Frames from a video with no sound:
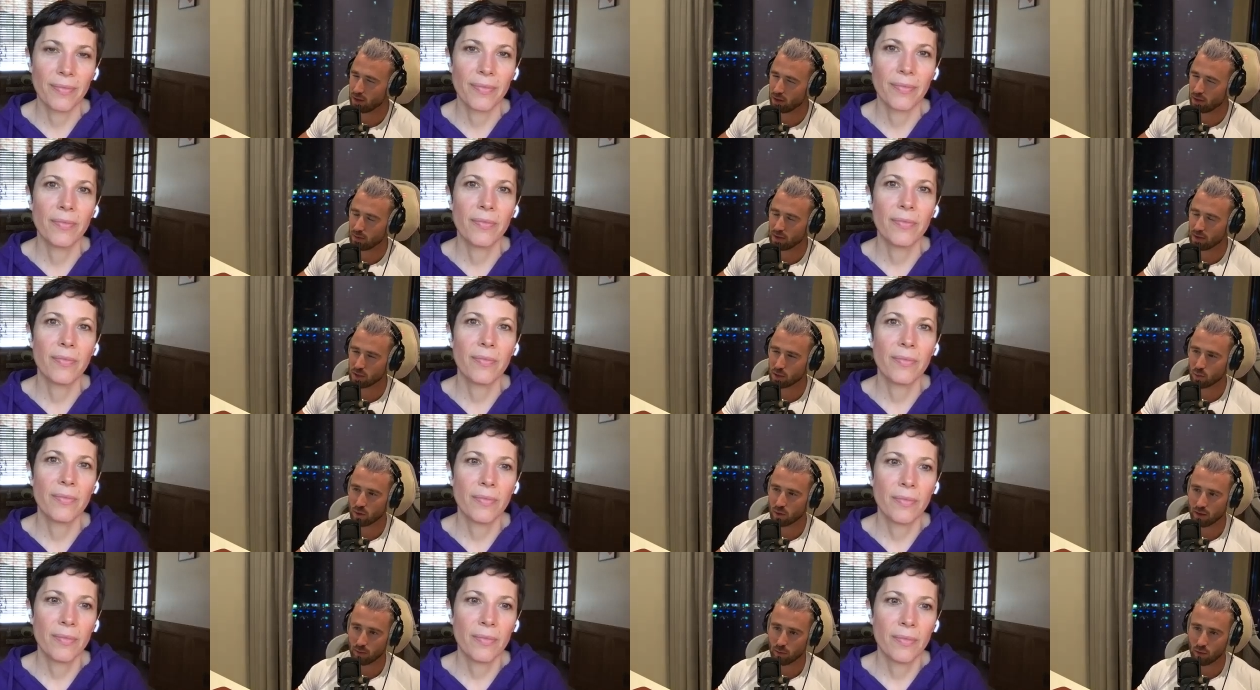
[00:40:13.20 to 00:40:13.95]
Speaker 1: I think you
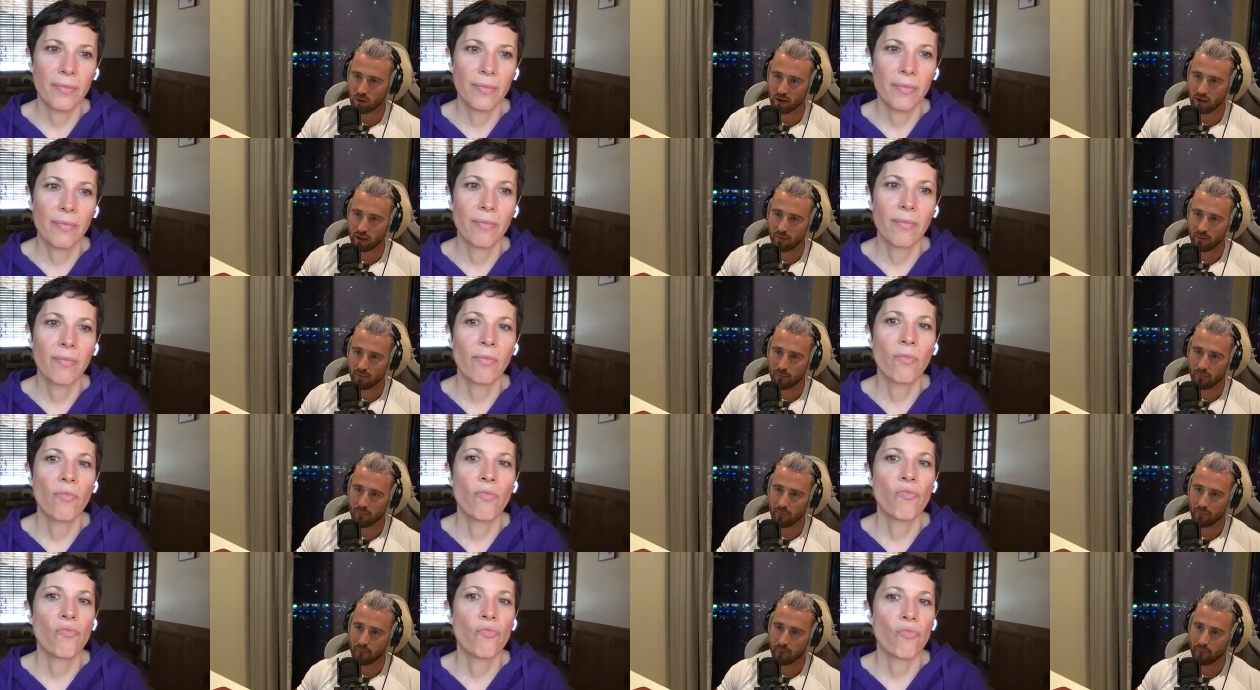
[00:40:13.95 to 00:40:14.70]
mentioned one of them already.
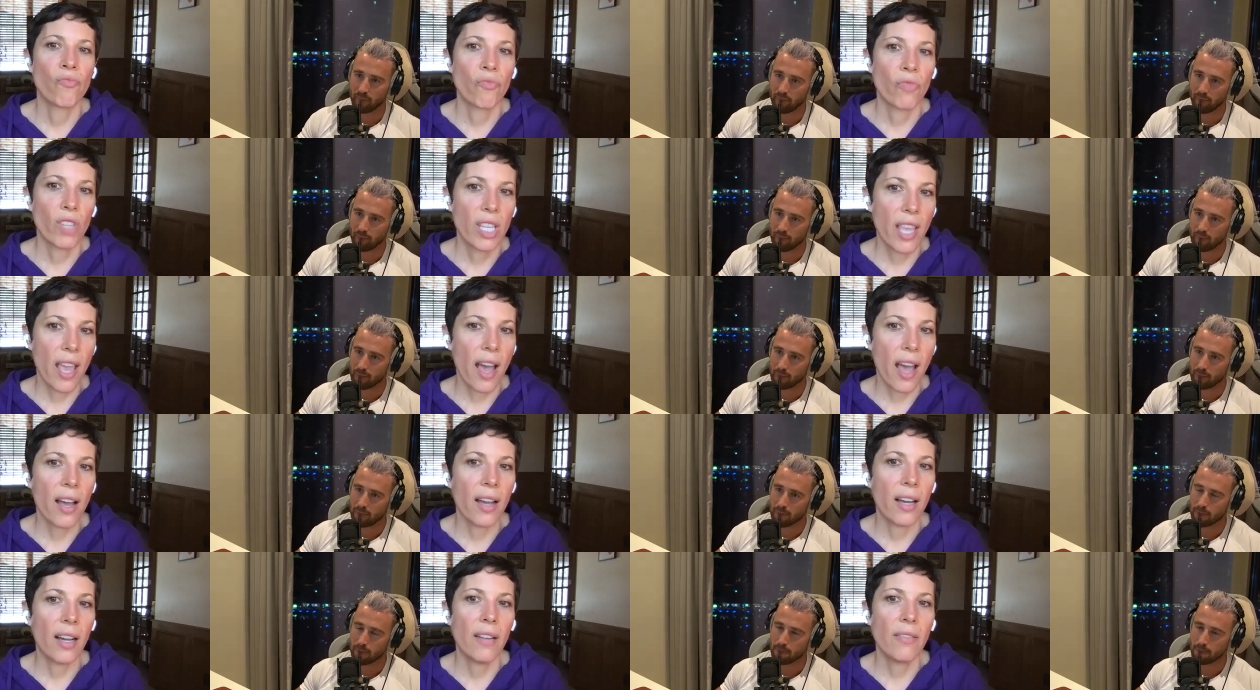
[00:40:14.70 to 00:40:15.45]

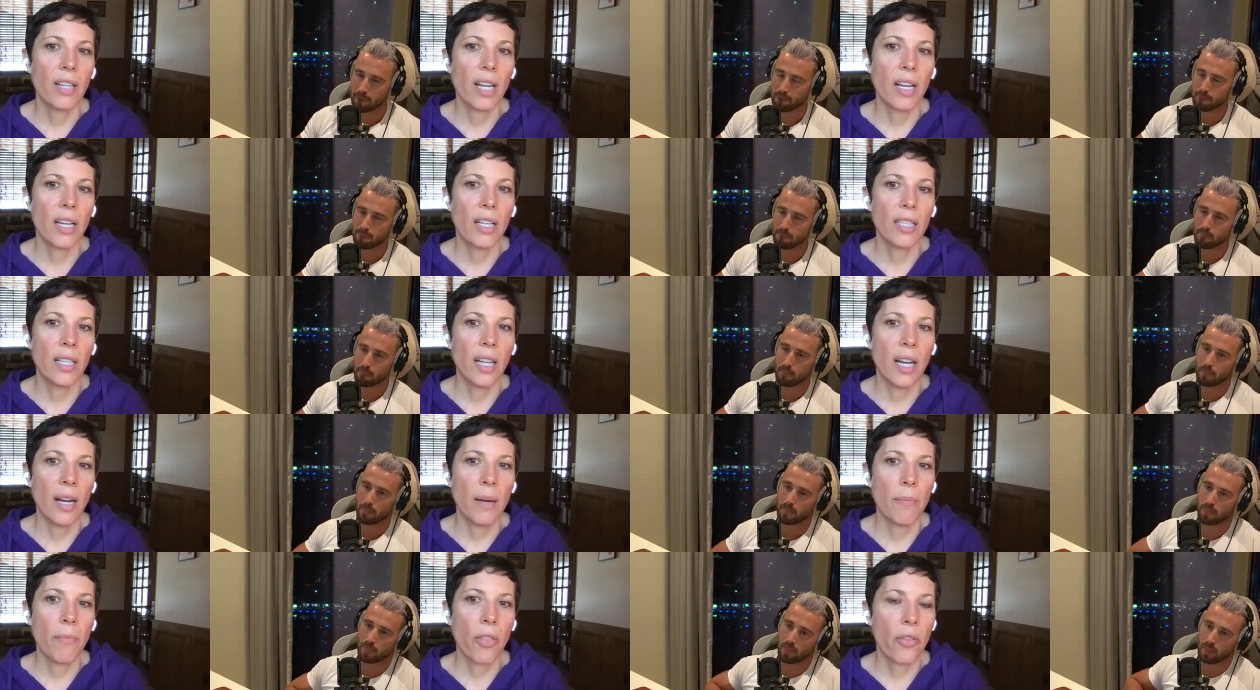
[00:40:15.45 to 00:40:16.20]
Speaker 2: Yeah, I've got
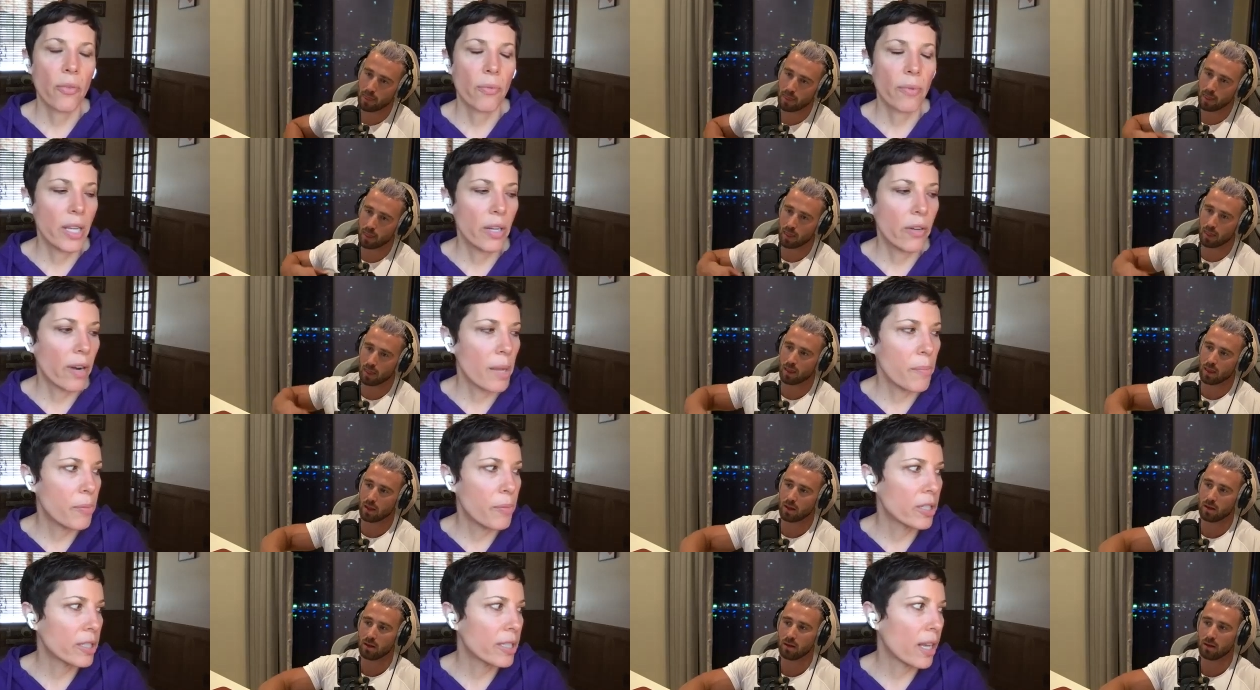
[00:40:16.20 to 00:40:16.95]
um, three
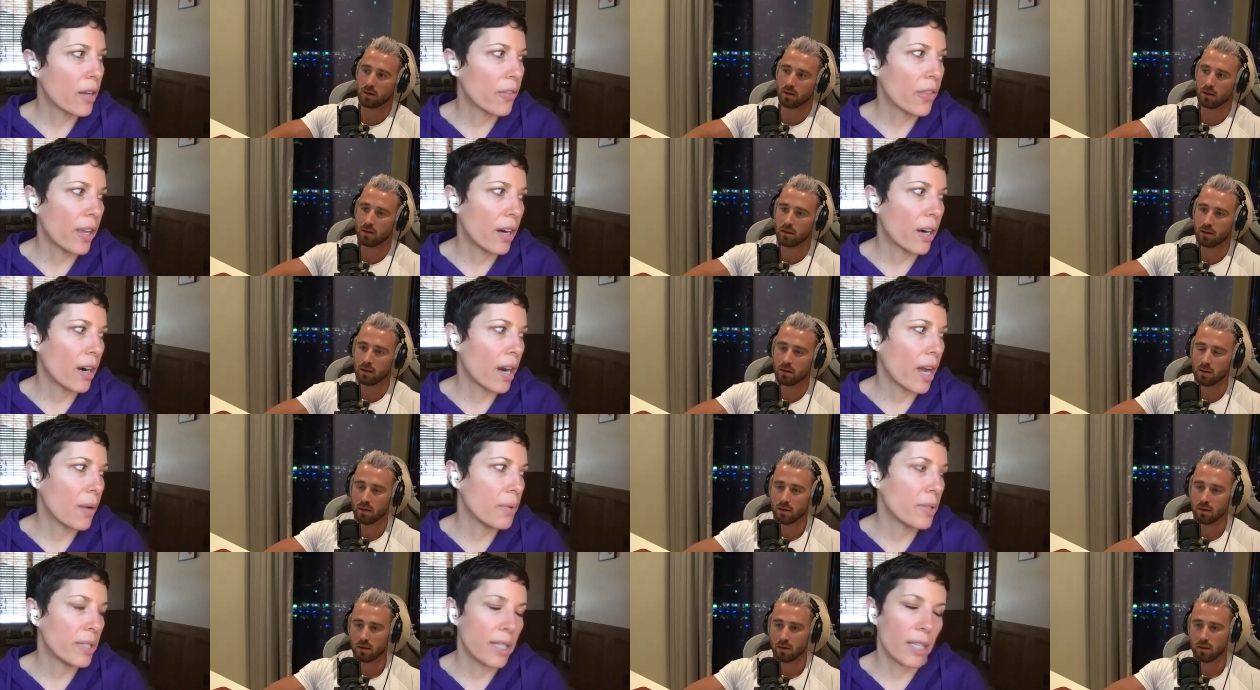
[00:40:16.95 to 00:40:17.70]
great books out there.
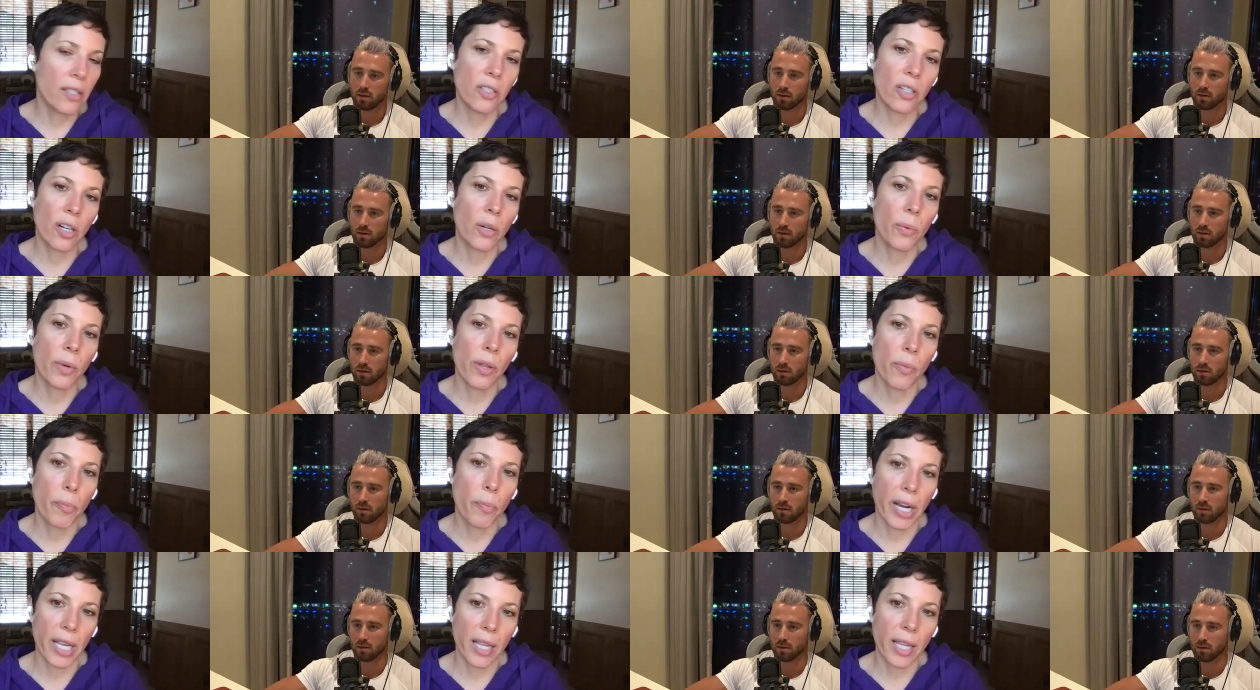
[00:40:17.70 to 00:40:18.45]
I would say start
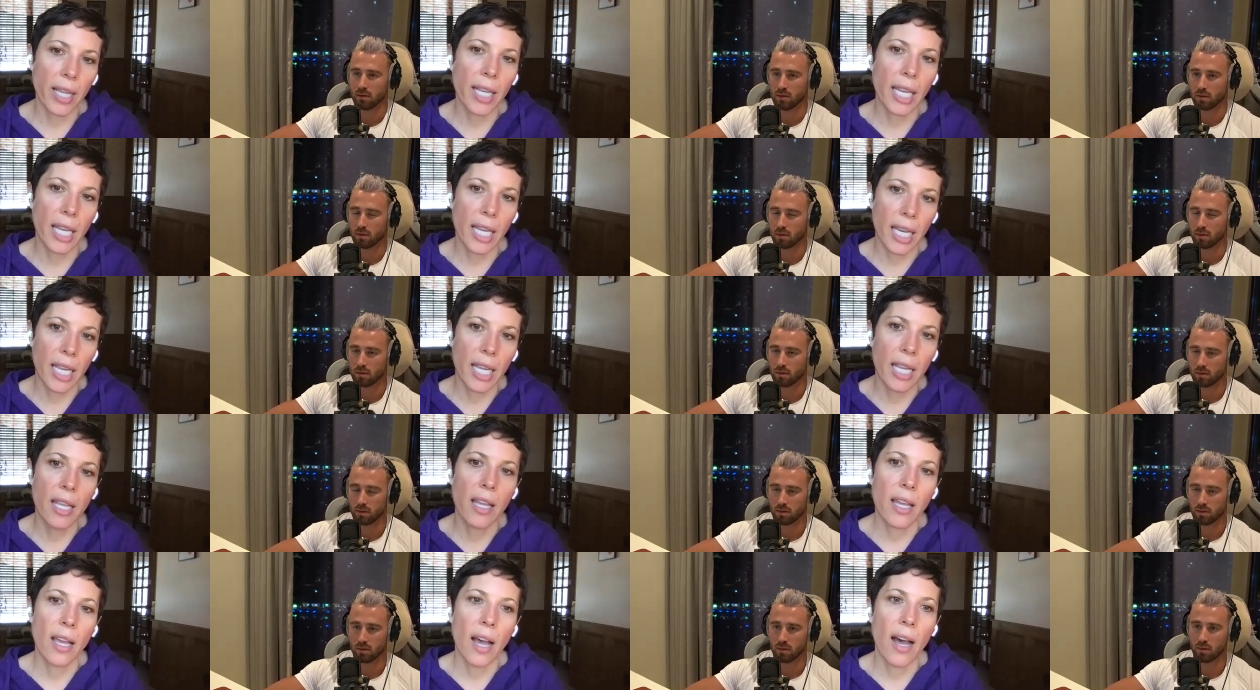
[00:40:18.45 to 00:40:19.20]
with Brightline
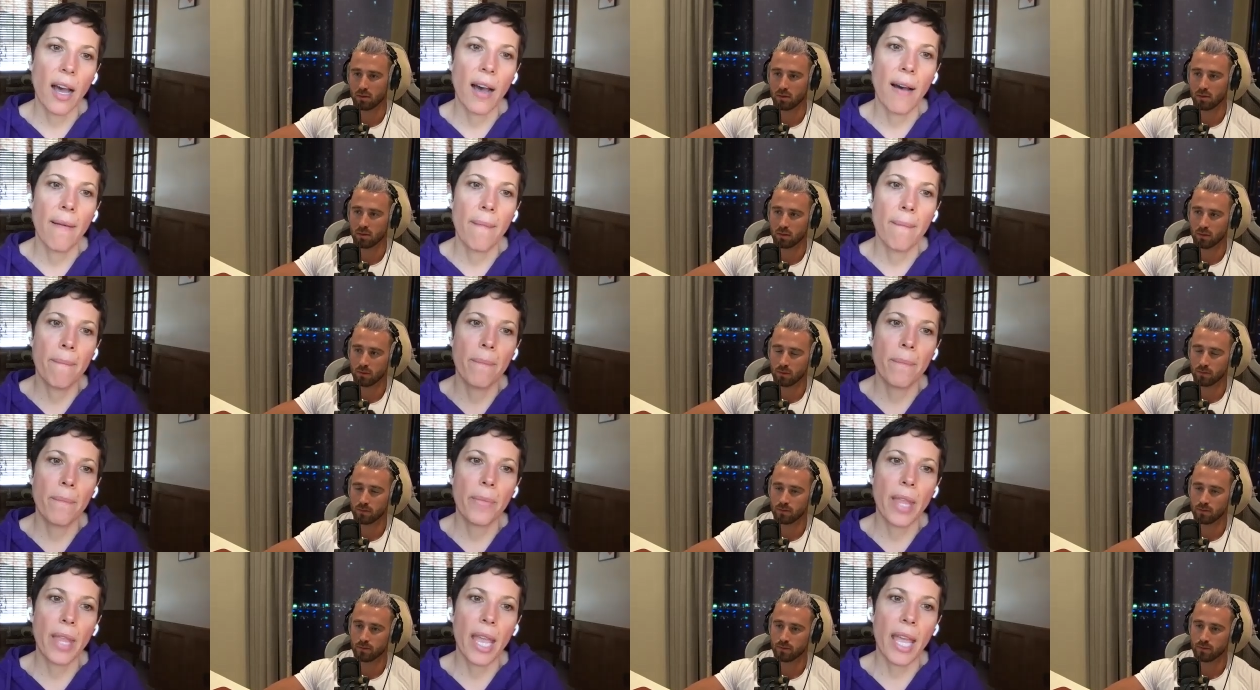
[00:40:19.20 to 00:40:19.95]
Eating
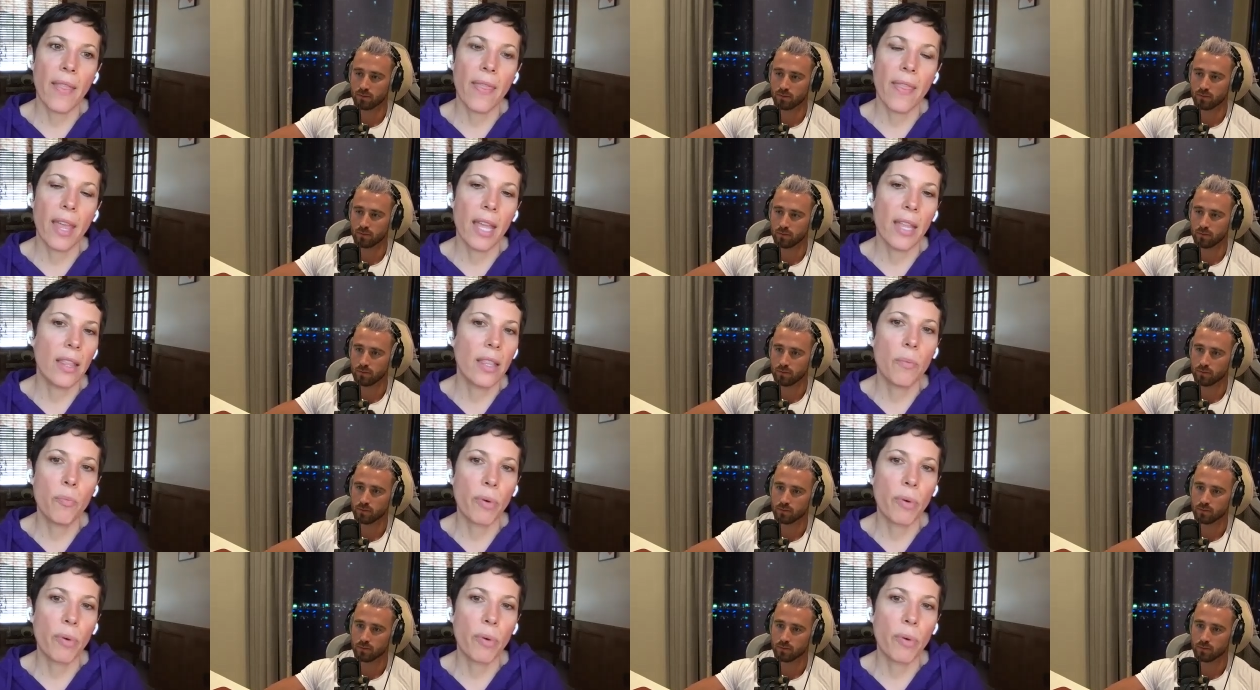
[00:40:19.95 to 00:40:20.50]
um, and then